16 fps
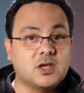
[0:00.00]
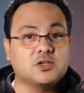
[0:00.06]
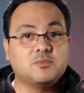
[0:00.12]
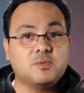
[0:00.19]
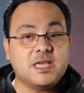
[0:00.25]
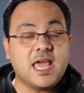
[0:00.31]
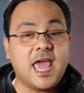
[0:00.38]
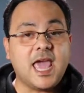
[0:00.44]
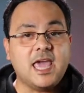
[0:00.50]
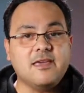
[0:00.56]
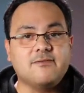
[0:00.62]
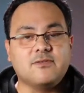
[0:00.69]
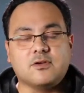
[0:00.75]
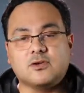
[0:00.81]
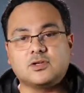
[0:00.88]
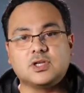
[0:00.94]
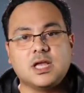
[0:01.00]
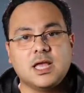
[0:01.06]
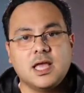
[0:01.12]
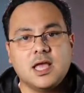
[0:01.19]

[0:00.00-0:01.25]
behaviors.